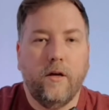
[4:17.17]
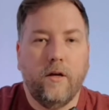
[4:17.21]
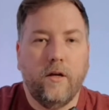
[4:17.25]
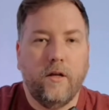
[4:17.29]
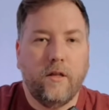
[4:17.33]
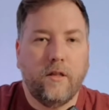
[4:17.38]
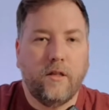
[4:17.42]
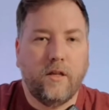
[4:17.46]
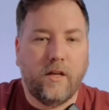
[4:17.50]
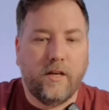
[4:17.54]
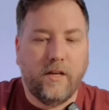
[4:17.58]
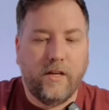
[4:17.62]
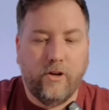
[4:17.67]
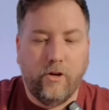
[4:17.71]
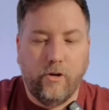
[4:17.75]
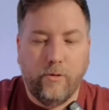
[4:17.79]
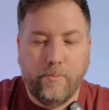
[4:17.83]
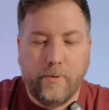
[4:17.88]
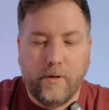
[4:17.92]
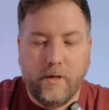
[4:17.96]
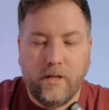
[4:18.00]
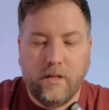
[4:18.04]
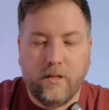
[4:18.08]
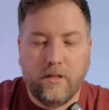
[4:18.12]
Studying
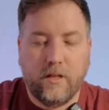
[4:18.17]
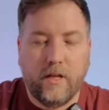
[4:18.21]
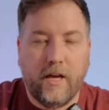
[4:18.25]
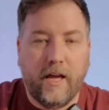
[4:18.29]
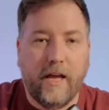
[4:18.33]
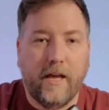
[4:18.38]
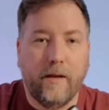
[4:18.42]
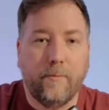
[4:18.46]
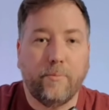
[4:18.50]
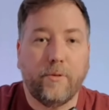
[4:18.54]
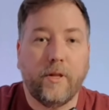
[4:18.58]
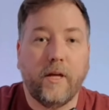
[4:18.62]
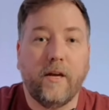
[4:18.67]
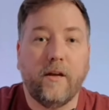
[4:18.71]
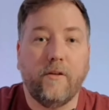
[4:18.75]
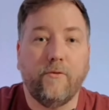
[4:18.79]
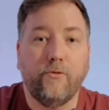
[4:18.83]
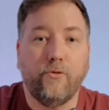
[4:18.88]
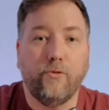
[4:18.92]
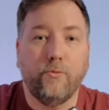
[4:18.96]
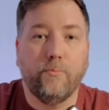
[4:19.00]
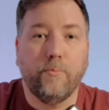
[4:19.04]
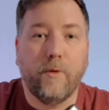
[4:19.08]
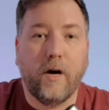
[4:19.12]
openings and playing
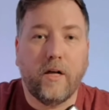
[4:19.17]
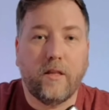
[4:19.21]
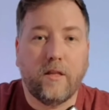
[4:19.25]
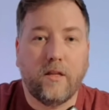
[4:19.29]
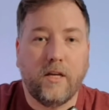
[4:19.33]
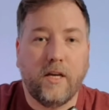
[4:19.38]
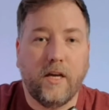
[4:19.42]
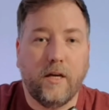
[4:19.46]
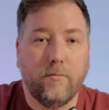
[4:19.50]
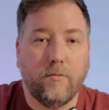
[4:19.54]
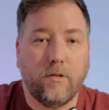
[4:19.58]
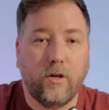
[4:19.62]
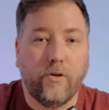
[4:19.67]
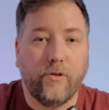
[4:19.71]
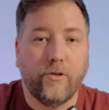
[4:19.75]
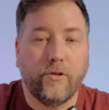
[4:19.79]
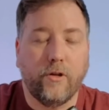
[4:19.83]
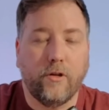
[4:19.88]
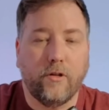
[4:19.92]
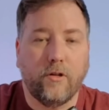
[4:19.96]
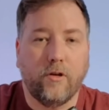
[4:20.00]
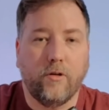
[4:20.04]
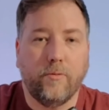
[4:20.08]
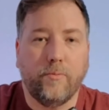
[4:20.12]
through master games on
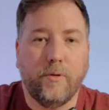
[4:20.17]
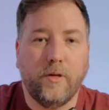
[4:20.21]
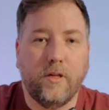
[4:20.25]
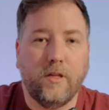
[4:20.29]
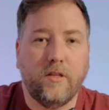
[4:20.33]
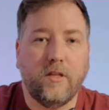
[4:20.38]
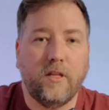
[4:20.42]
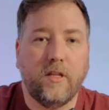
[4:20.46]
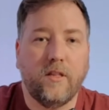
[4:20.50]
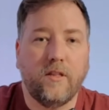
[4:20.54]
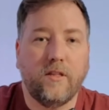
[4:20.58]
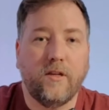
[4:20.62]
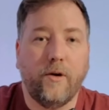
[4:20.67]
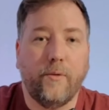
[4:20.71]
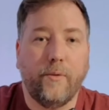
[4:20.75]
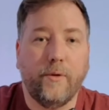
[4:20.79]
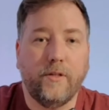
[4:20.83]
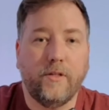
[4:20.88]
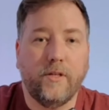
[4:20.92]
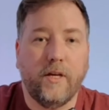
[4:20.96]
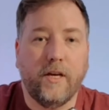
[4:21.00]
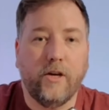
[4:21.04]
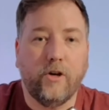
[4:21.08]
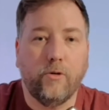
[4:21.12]
those openings is going
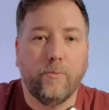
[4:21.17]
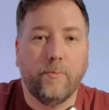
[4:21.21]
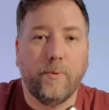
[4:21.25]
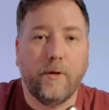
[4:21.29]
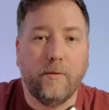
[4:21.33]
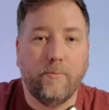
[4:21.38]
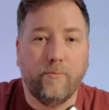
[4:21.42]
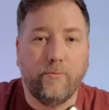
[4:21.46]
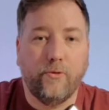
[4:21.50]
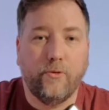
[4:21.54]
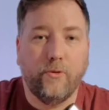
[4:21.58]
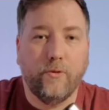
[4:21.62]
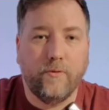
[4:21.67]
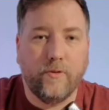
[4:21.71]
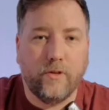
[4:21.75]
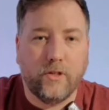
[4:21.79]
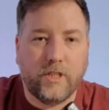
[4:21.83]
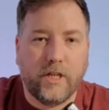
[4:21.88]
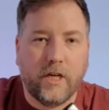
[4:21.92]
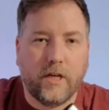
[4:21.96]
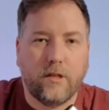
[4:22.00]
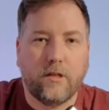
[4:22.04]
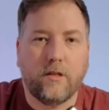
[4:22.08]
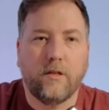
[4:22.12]
to help improve your
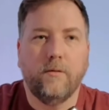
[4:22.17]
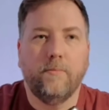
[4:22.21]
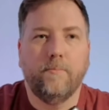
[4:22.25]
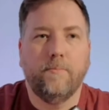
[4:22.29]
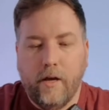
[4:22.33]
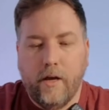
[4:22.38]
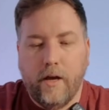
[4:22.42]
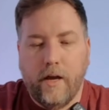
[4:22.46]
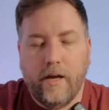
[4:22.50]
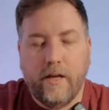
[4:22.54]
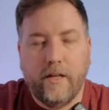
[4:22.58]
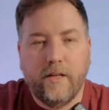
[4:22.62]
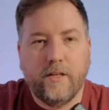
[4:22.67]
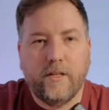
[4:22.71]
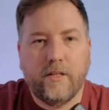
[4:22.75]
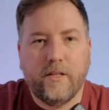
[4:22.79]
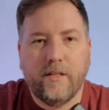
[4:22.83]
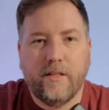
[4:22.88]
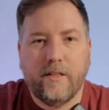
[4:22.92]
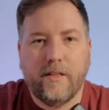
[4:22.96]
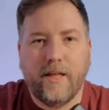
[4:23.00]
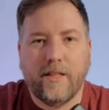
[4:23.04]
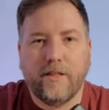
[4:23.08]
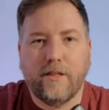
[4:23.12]
chess. And
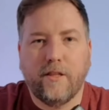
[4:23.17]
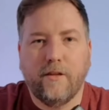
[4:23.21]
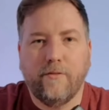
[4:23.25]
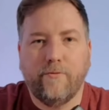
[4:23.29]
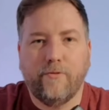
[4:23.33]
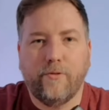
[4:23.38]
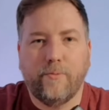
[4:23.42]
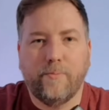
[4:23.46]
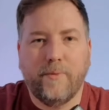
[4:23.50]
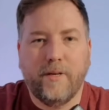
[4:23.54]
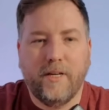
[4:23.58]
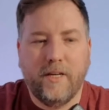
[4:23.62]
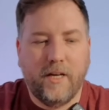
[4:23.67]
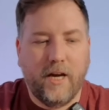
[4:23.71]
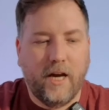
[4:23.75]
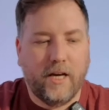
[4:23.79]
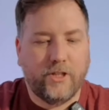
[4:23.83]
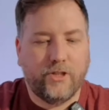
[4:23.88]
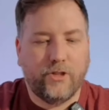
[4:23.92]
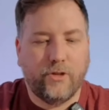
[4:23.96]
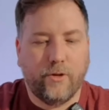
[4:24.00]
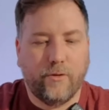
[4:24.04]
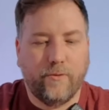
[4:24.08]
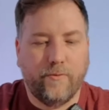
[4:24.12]
that's it from me, a
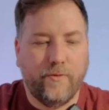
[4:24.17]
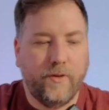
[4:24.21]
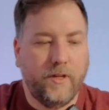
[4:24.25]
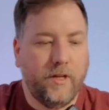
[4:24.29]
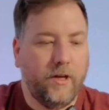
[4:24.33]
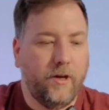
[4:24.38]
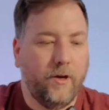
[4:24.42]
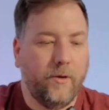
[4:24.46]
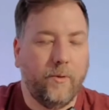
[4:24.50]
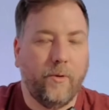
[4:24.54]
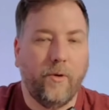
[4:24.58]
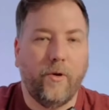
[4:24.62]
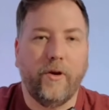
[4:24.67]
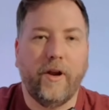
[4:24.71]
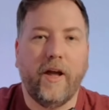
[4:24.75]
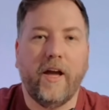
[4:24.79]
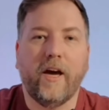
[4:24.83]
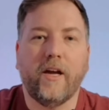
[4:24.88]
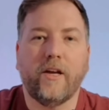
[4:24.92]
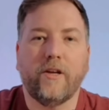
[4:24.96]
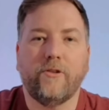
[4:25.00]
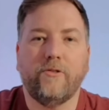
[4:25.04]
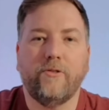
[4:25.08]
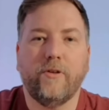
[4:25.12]
short video on how
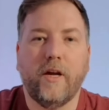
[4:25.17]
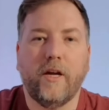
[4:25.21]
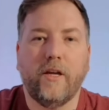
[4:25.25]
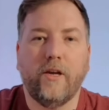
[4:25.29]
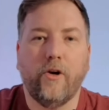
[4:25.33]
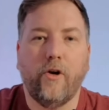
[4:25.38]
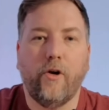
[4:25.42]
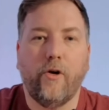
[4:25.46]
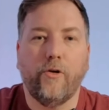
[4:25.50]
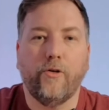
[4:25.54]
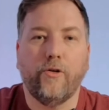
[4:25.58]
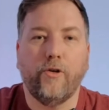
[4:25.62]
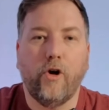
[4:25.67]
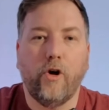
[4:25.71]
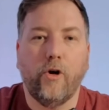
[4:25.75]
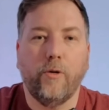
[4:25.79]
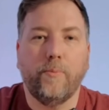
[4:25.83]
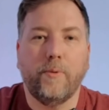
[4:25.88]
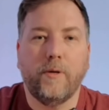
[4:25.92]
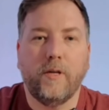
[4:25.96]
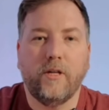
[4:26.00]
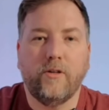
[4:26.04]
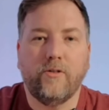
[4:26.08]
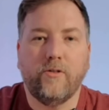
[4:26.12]
to create your own
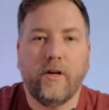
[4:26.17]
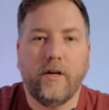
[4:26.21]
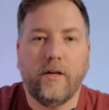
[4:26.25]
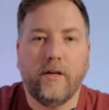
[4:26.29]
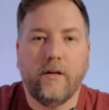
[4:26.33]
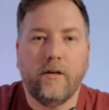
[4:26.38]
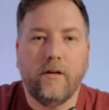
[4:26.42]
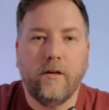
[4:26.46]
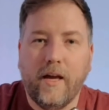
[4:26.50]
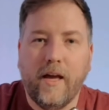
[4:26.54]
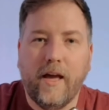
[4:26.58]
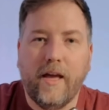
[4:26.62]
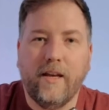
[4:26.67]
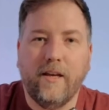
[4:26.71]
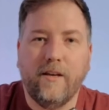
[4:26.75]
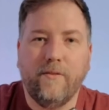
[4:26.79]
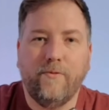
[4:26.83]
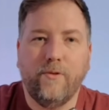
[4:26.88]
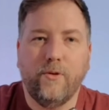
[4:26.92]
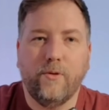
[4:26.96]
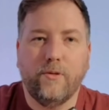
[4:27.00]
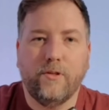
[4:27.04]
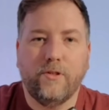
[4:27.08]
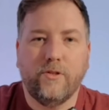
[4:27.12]
opening trainer. And if
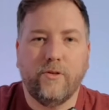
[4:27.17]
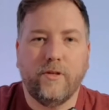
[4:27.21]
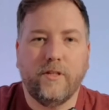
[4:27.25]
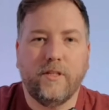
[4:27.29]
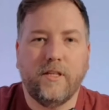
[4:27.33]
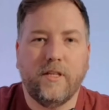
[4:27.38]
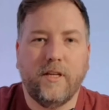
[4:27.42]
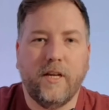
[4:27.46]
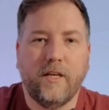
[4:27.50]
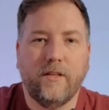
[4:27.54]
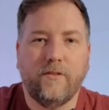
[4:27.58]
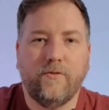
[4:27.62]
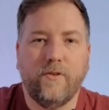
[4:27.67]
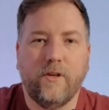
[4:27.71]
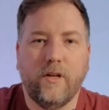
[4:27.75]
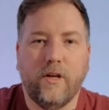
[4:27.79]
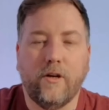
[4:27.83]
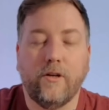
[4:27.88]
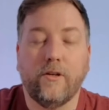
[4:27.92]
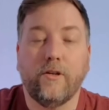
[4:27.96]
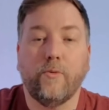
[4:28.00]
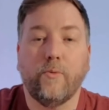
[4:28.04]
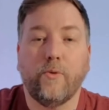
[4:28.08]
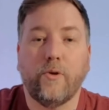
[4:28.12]
you enjoyed today's video
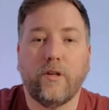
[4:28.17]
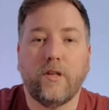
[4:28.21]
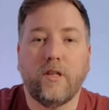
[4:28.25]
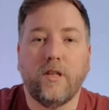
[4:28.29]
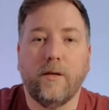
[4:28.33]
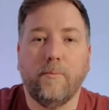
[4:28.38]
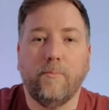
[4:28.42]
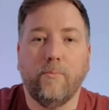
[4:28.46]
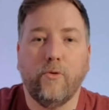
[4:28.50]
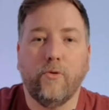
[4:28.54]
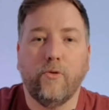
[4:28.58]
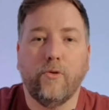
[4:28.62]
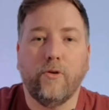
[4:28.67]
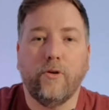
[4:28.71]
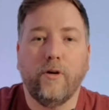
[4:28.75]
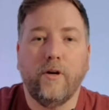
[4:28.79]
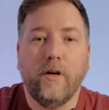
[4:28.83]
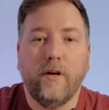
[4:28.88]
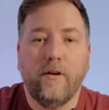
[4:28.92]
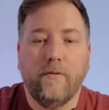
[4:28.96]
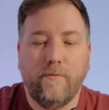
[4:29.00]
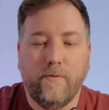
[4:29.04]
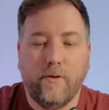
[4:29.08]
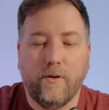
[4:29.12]
and you want to see more,
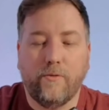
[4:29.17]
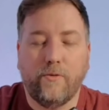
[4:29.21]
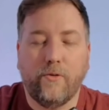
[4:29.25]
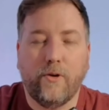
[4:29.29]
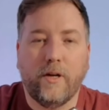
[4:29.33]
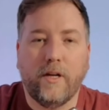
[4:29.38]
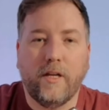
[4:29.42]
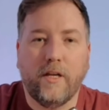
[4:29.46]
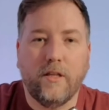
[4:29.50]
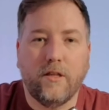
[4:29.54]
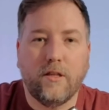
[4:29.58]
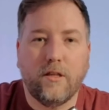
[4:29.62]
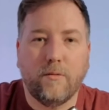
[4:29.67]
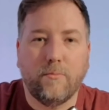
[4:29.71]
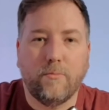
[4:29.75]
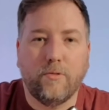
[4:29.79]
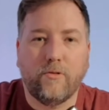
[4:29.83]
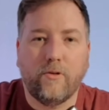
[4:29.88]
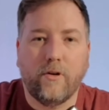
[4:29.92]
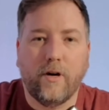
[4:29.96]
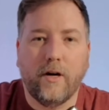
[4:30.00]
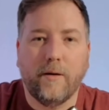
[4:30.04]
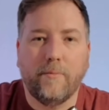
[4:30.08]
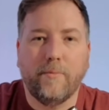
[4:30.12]
feel free to hit
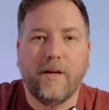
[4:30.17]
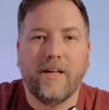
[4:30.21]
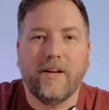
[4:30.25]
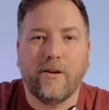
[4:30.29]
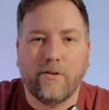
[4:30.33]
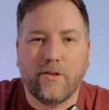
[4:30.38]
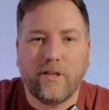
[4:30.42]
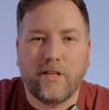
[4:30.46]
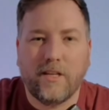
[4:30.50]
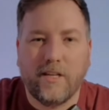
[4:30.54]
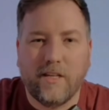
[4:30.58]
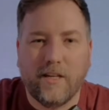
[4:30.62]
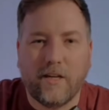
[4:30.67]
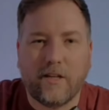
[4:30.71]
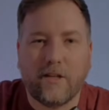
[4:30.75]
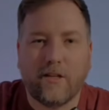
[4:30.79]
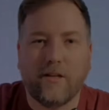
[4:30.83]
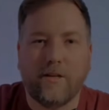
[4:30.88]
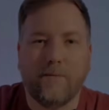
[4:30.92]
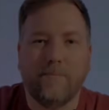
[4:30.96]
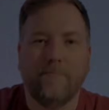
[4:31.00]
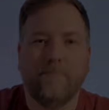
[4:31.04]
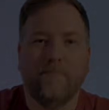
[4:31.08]
subscribe and I'll see you next time.